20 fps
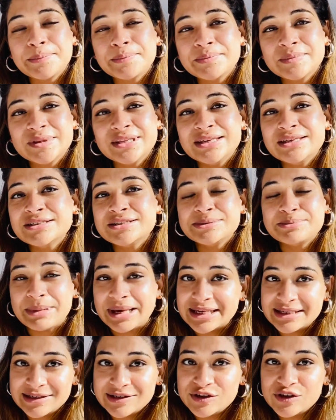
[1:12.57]
these
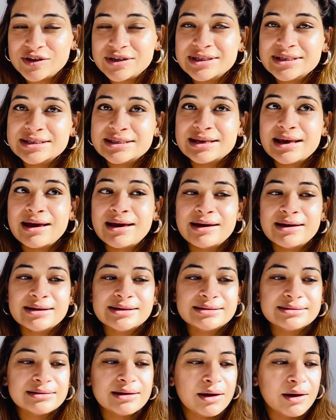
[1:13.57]
messages
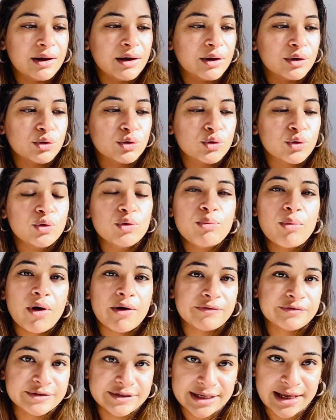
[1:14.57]
as a group of
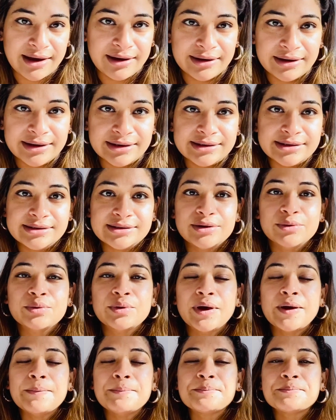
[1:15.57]
signs. Okay.
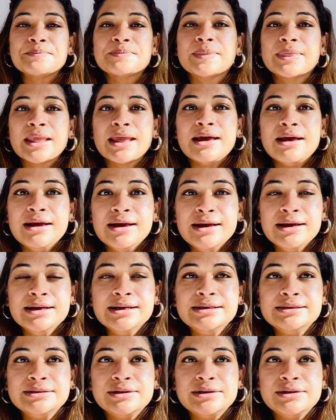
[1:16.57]
So